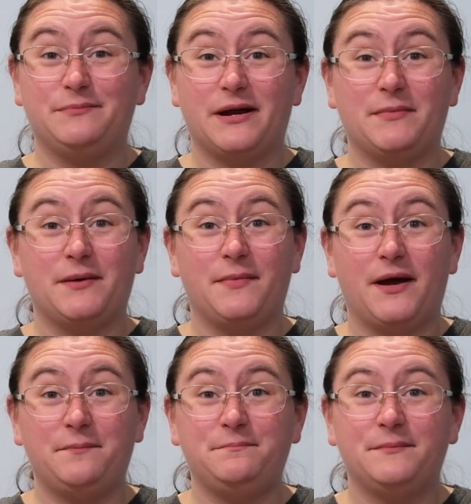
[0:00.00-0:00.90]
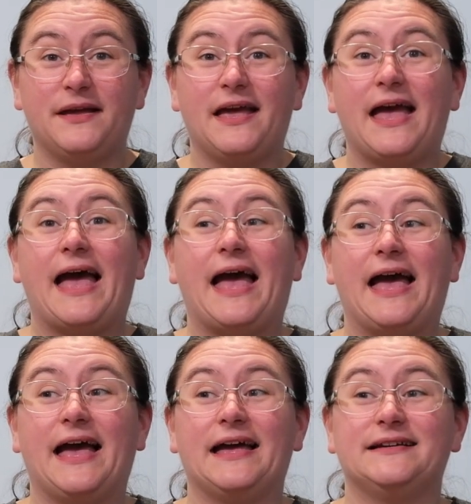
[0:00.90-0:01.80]
by my mum,
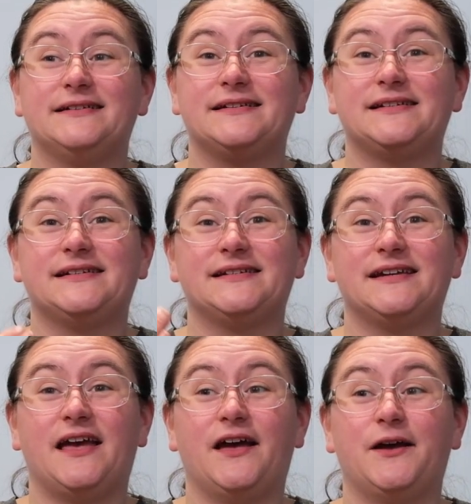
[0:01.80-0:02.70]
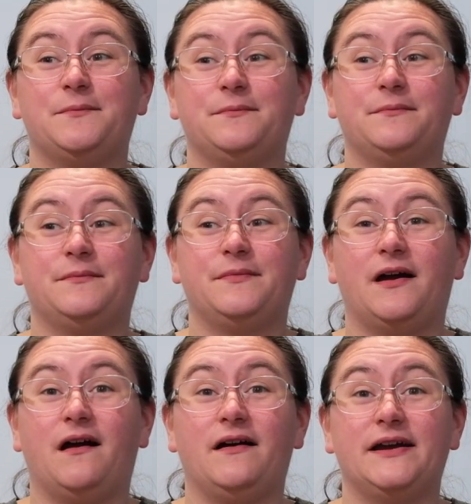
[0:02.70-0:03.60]
and um,
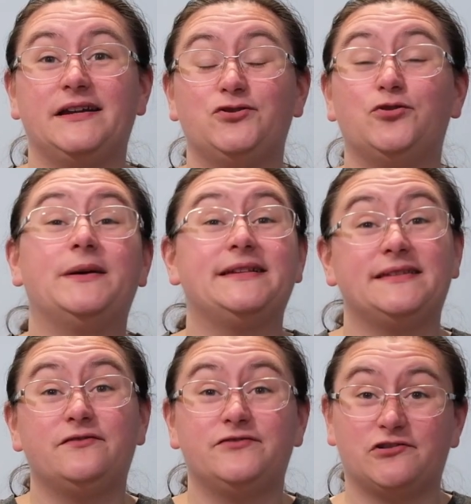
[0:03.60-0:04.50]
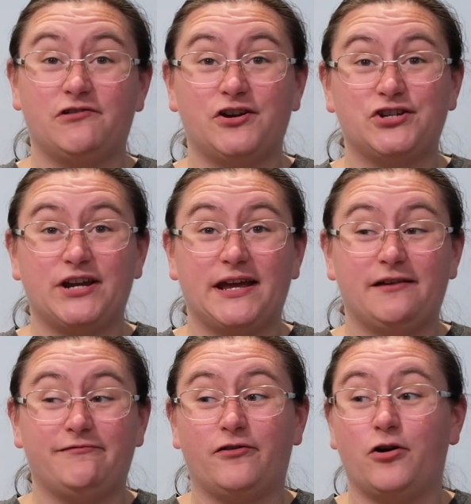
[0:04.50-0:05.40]
I taught myself to crochet
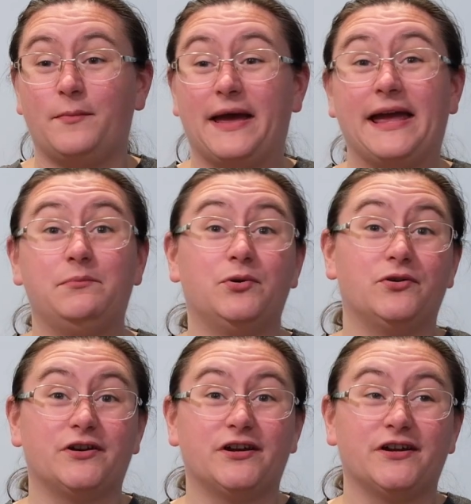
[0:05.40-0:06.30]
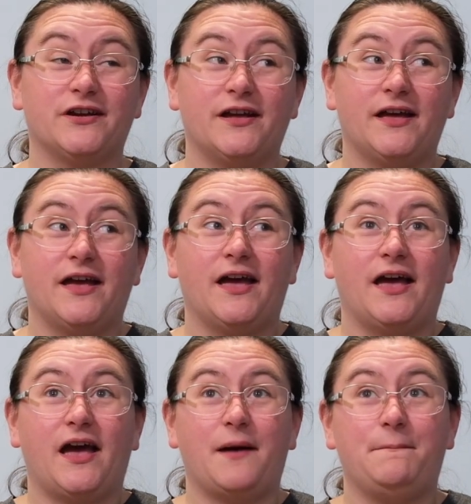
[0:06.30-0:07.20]
from a book
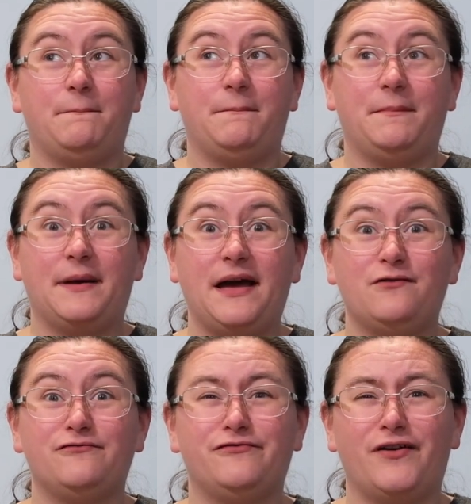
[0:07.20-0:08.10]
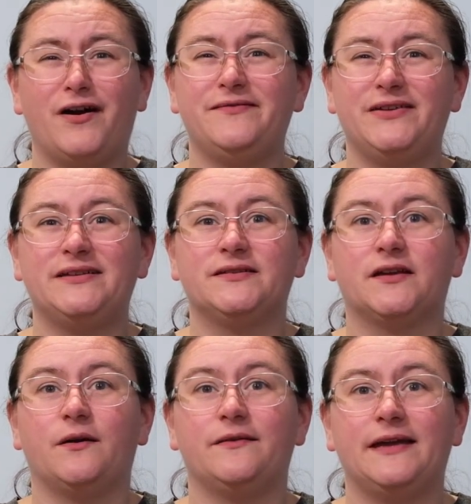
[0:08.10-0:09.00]
about five years
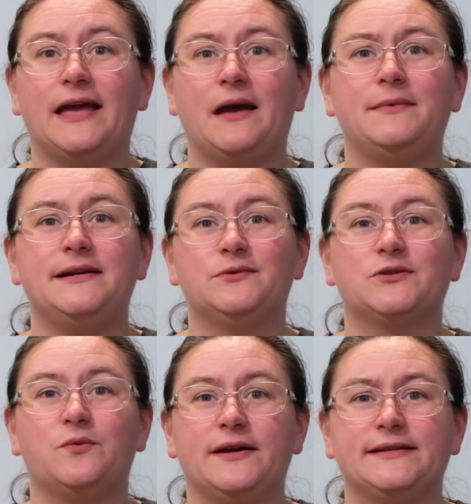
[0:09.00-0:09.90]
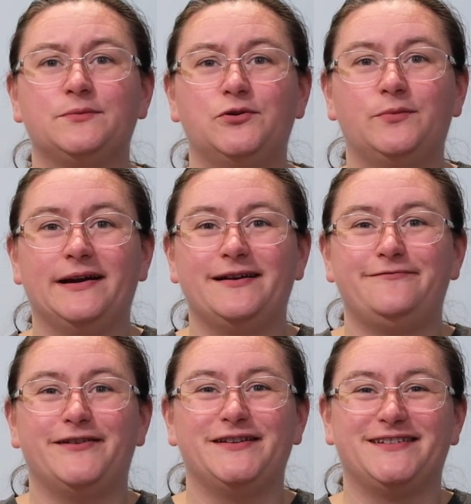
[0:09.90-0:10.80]
ago. I think Emily was quite small when I
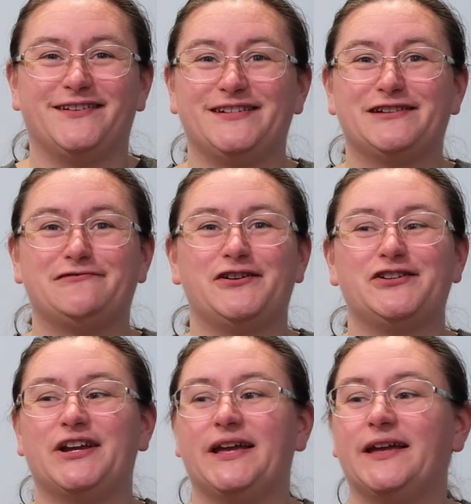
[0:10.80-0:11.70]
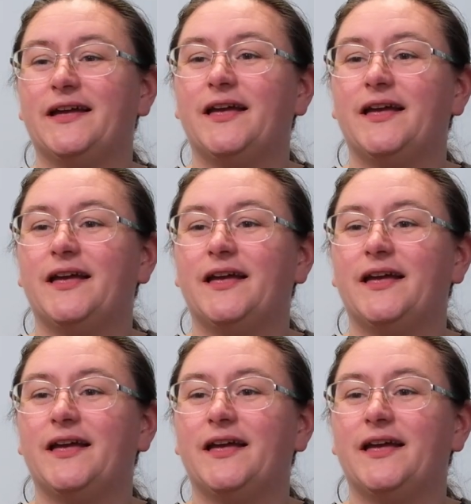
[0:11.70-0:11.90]
first started crocheting.